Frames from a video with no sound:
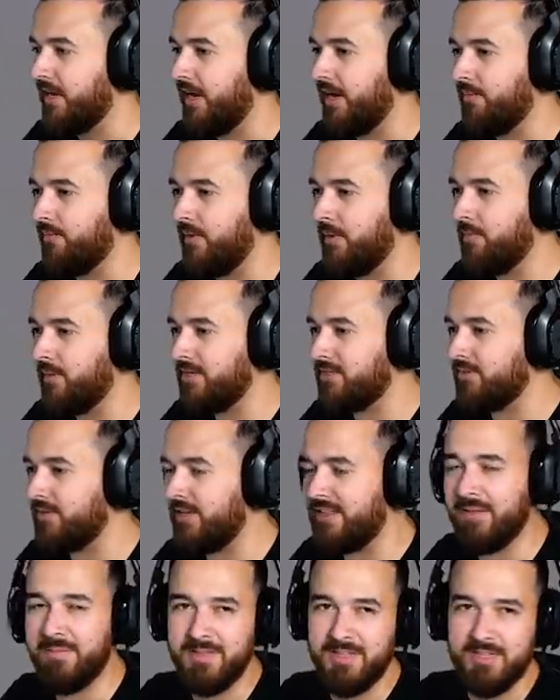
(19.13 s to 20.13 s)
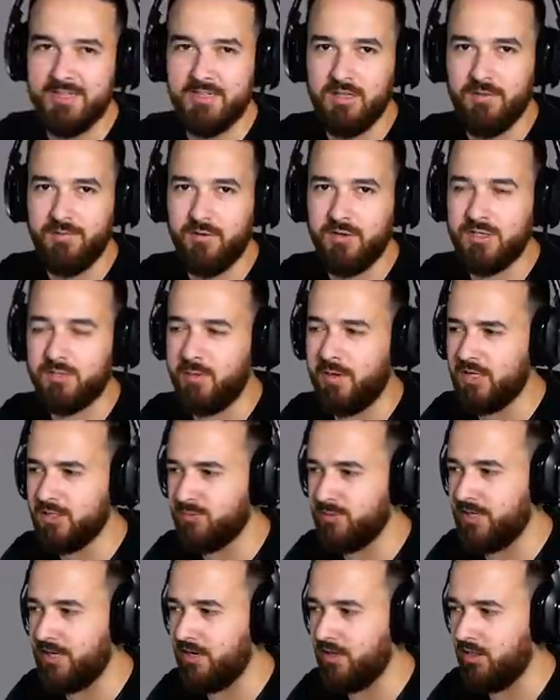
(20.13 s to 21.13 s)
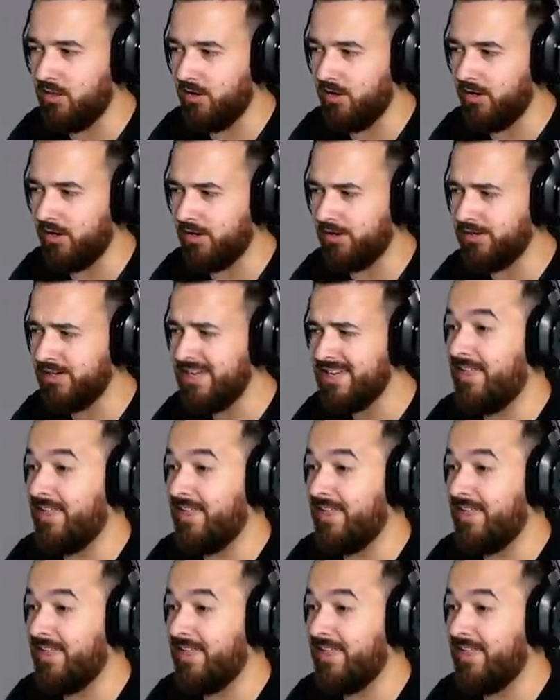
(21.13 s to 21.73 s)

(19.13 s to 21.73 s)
And um, then once we, I mean, there's still a few spells we need to learn.